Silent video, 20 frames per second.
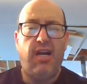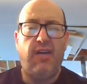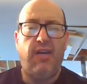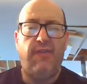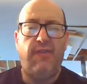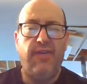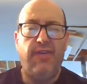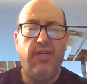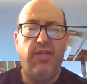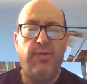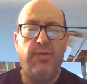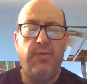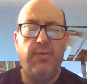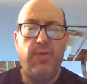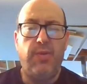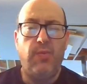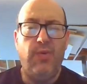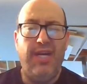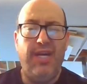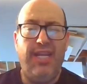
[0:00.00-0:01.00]
are filled
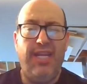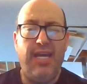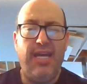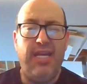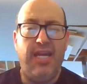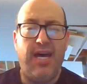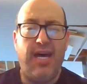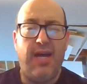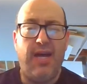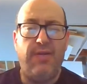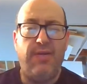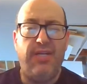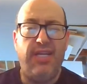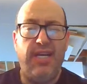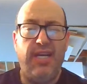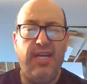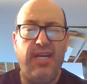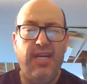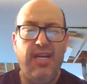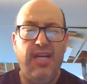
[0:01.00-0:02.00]
with wit and
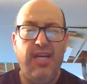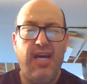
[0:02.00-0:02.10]
irony.